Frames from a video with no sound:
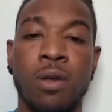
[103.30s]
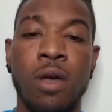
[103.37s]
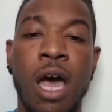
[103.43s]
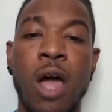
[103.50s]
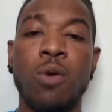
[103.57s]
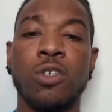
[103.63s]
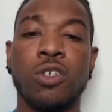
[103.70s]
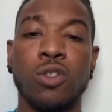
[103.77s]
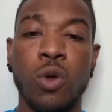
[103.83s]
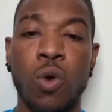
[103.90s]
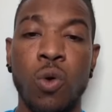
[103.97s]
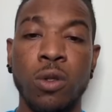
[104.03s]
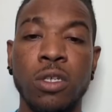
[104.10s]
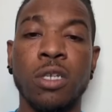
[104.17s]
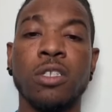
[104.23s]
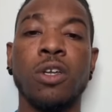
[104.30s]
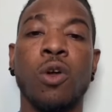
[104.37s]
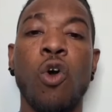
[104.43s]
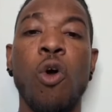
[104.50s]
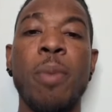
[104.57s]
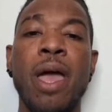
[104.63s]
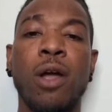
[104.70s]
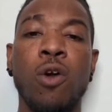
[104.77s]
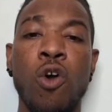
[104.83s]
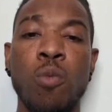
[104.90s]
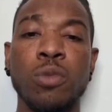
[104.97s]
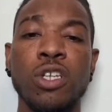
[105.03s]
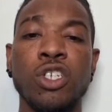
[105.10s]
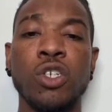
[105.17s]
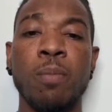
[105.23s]
I was told to go back home
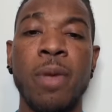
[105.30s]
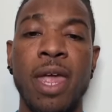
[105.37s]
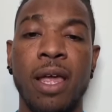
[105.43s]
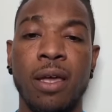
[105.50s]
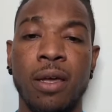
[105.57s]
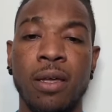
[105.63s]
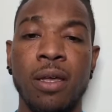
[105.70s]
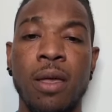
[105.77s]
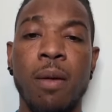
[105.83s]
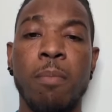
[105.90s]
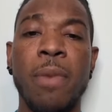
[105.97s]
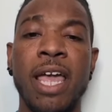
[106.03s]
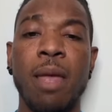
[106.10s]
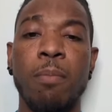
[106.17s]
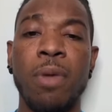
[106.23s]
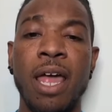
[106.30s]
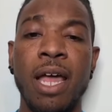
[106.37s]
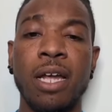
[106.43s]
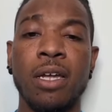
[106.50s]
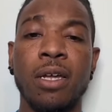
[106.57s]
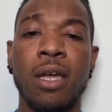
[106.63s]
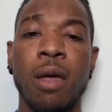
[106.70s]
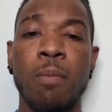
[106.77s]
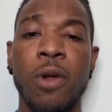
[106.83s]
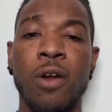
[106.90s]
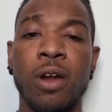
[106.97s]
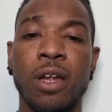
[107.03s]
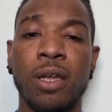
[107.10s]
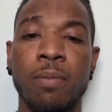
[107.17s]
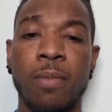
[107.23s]
to Jamaica by a black
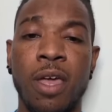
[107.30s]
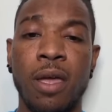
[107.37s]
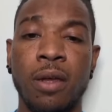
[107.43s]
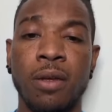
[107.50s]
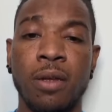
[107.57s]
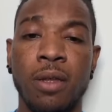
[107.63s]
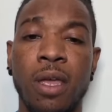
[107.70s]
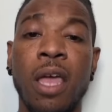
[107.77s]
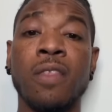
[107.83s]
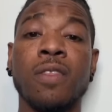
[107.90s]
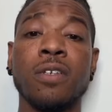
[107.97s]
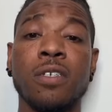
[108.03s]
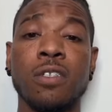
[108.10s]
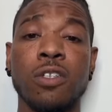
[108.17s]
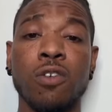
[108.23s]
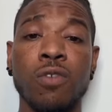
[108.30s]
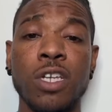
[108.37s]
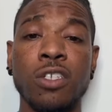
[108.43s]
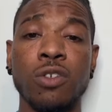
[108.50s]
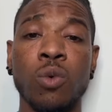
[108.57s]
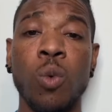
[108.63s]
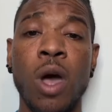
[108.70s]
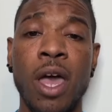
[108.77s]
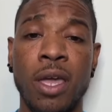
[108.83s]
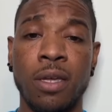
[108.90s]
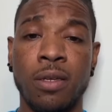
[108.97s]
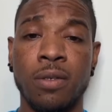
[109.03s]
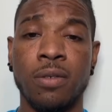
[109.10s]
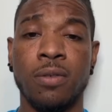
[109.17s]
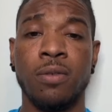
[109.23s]
American man, and this is the reason why.
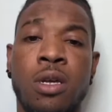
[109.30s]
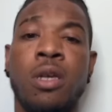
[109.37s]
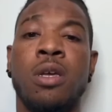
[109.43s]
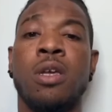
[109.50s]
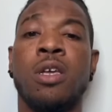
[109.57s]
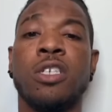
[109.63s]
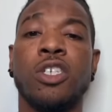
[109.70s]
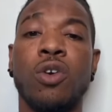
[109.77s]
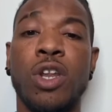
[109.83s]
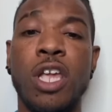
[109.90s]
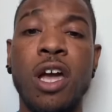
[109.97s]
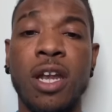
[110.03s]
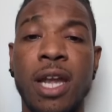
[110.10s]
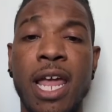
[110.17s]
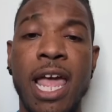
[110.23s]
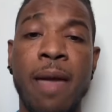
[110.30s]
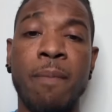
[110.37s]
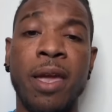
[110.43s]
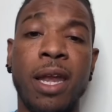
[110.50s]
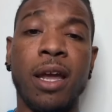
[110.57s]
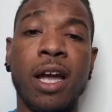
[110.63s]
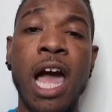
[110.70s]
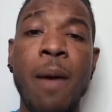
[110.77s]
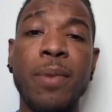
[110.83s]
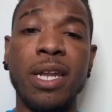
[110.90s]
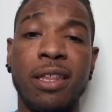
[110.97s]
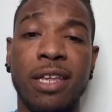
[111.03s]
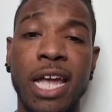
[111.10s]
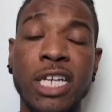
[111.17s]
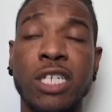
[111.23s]
So the other day I made a comedy
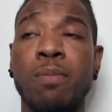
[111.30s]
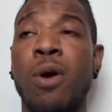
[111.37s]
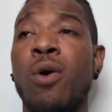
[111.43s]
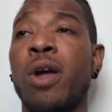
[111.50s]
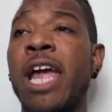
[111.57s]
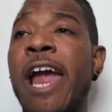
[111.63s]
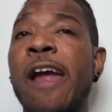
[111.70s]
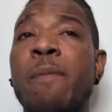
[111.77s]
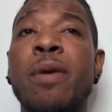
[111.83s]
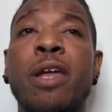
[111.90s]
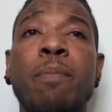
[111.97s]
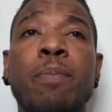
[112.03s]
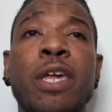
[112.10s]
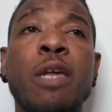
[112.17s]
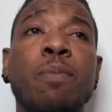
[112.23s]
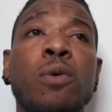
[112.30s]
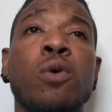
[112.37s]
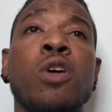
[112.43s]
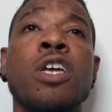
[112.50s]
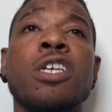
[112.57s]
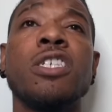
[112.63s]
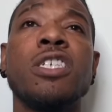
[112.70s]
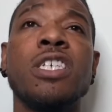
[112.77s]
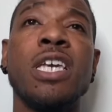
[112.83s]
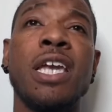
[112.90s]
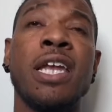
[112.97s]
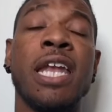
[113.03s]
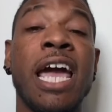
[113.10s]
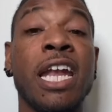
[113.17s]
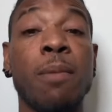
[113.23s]
sketch about Caribbean people
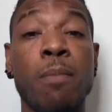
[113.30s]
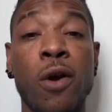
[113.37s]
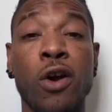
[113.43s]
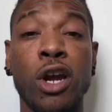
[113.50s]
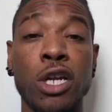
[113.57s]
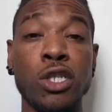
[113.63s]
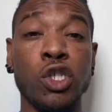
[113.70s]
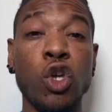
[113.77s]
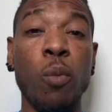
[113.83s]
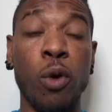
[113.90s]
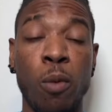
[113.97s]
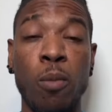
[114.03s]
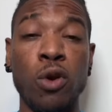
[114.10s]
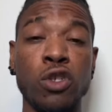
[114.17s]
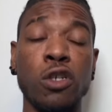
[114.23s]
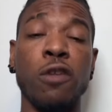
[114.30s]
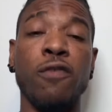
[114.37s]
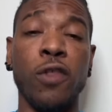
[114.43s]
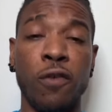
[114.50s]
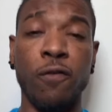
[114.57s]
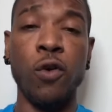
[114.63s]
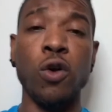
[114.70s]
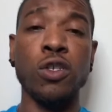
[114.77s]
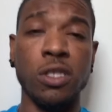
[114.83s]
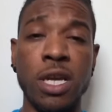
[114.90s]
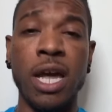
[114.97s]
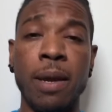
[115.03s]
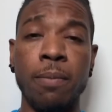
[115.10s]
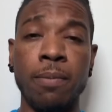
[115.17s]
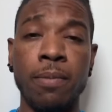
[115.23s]
seeing an American soap commercial for the first
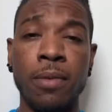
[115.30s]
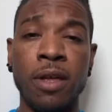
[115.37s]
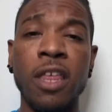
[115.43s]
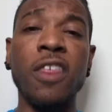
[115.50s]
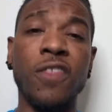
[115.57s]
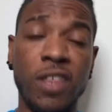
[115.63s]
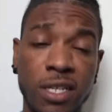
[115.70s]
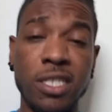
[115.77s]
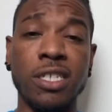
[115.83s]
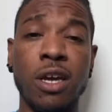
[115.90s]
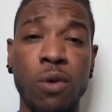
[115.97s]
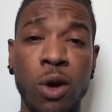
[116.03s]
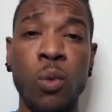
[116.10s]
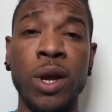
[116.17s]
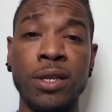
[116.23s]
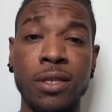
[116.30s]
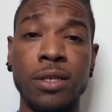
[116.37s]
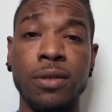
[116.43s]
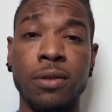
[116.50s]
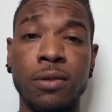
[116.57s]
time. This is how it went.